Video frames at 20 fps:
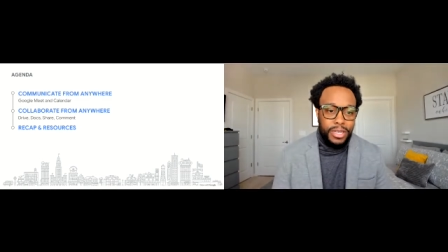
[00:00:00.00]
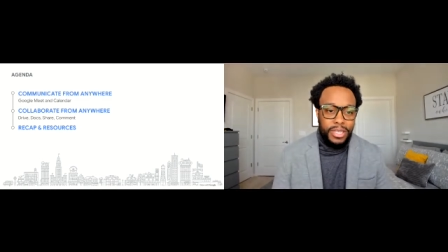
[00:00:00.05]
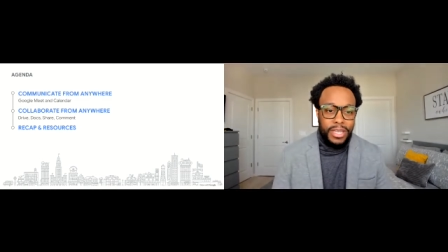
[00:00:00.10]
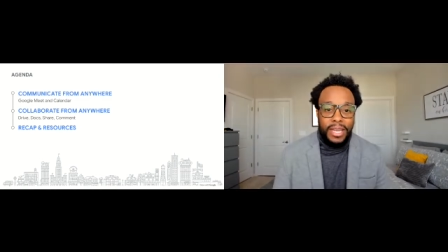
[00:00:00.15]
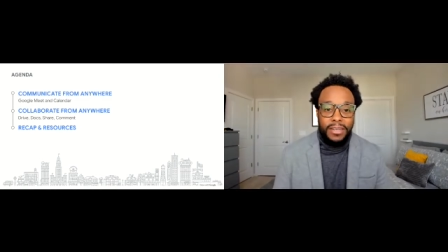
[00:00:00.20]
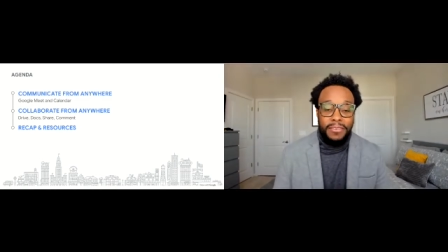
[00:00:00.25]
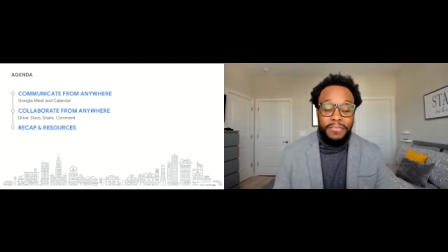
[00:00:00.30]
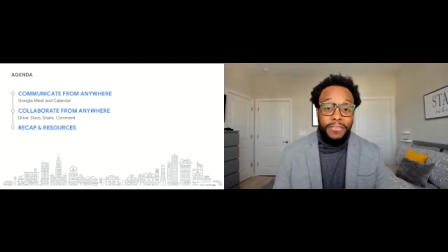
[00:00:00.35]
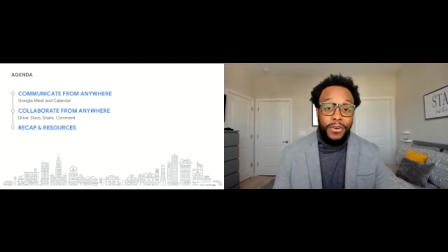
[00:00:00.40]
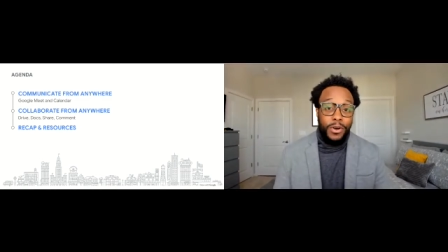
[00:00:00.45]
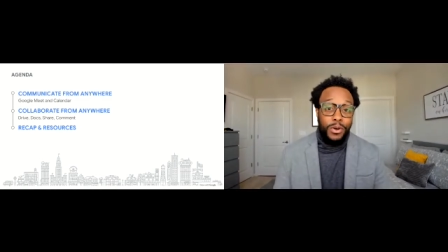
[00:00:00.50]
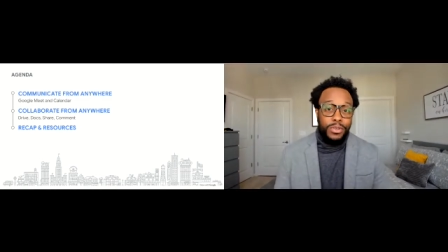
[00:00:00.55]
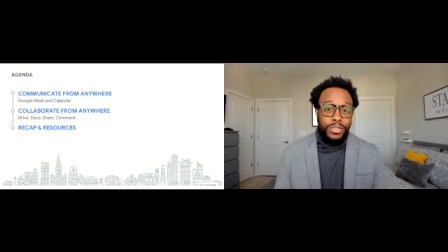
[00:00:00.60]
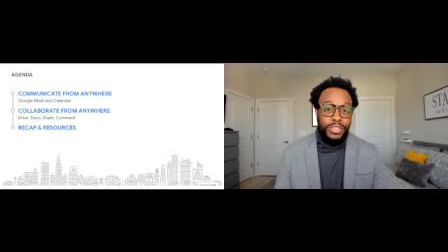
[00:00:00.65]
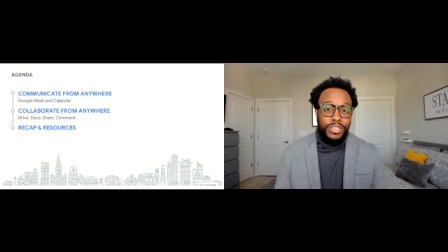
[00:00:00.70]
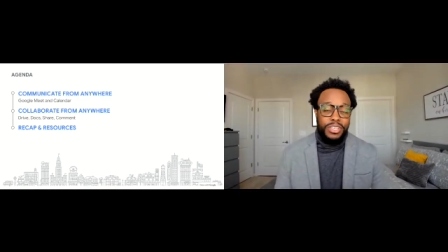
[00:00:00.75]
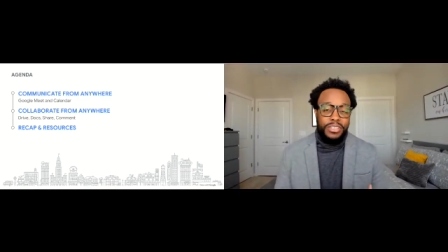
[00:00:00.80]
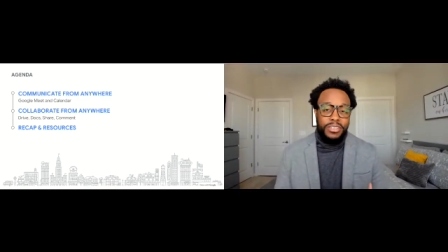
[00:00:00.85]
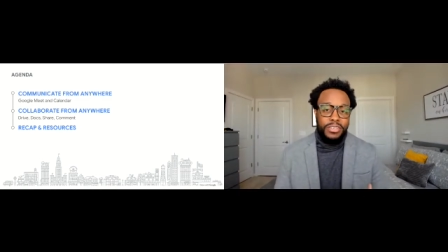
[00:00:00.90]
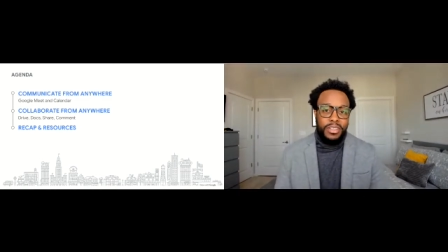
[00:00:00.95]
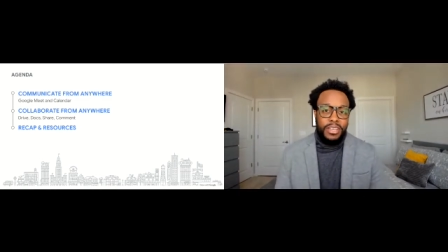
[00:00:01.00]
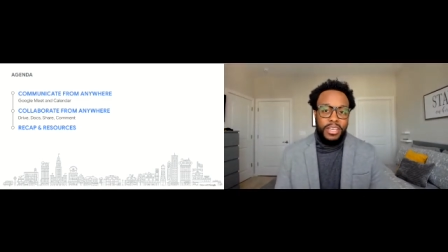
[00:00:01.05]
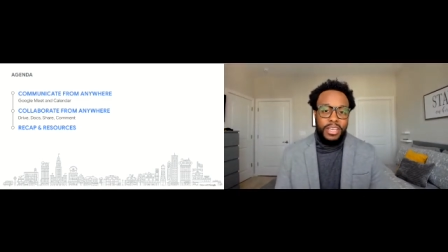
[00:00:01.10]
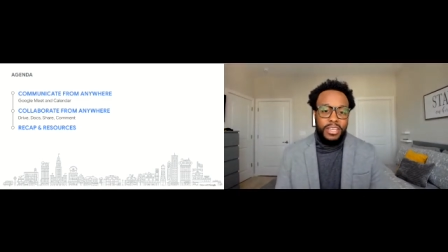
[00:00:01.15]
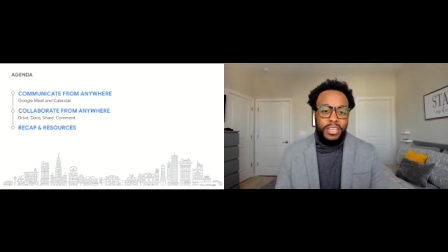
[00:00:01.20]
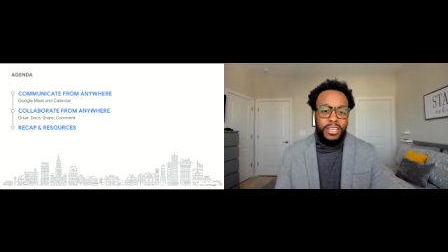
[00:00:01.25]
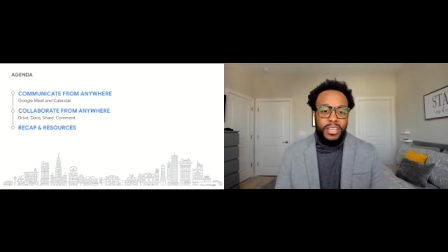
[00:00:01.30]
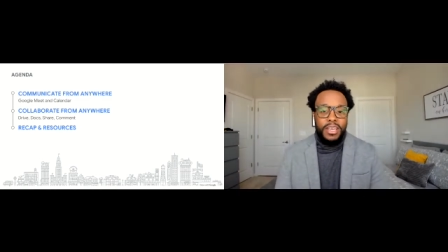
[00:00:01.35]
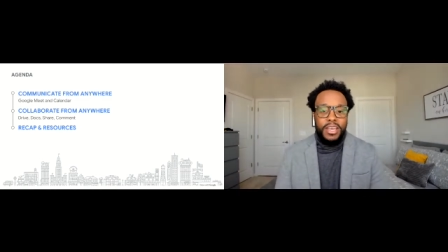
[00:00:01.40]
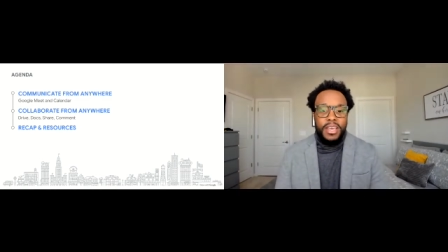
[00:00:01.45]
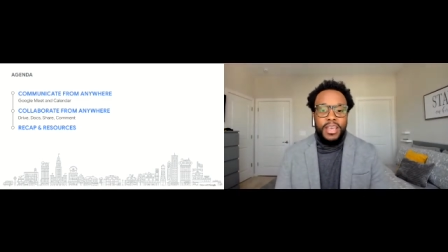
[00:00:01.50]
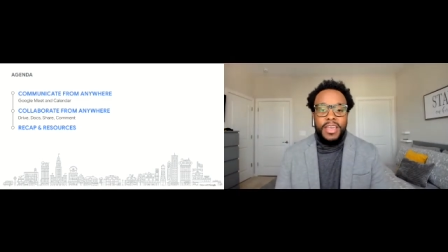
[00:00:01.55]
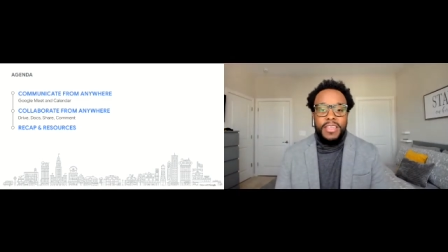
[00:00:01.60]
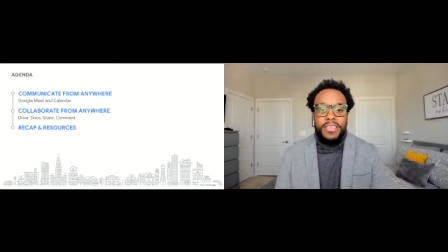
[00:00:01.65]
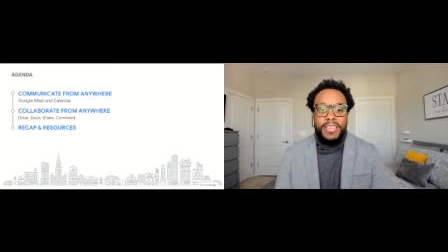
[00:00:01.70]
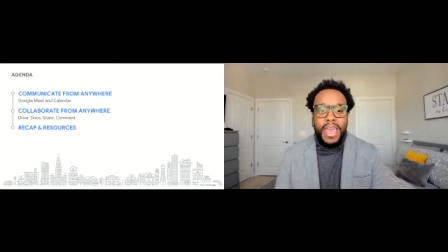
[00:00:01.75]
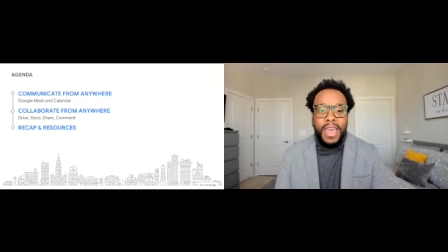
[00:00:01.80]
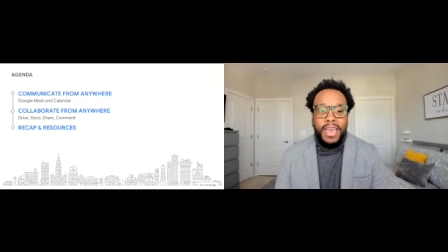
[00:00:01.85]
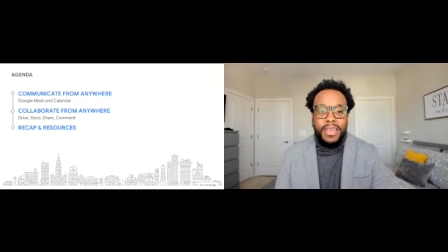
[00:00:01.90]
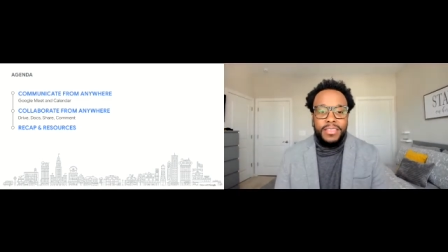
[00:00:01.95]
A lot of folks just think
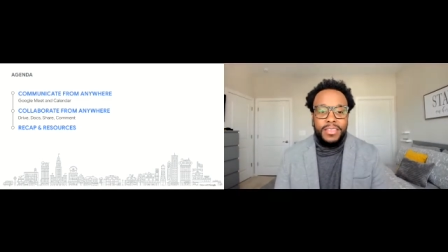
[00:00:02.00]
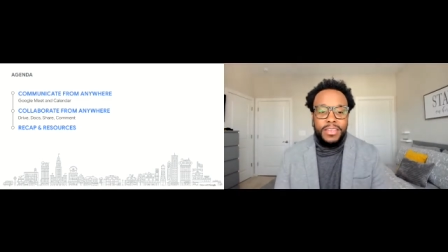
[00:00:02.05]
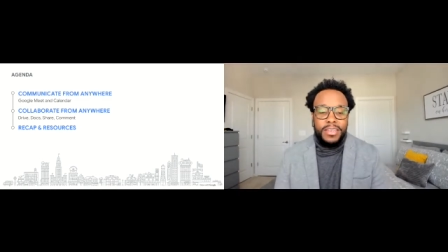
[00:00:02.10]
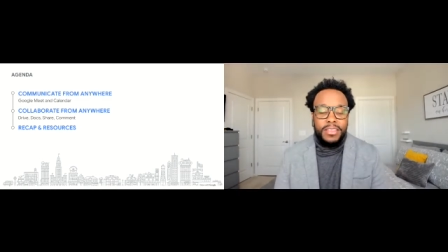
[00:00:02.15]
that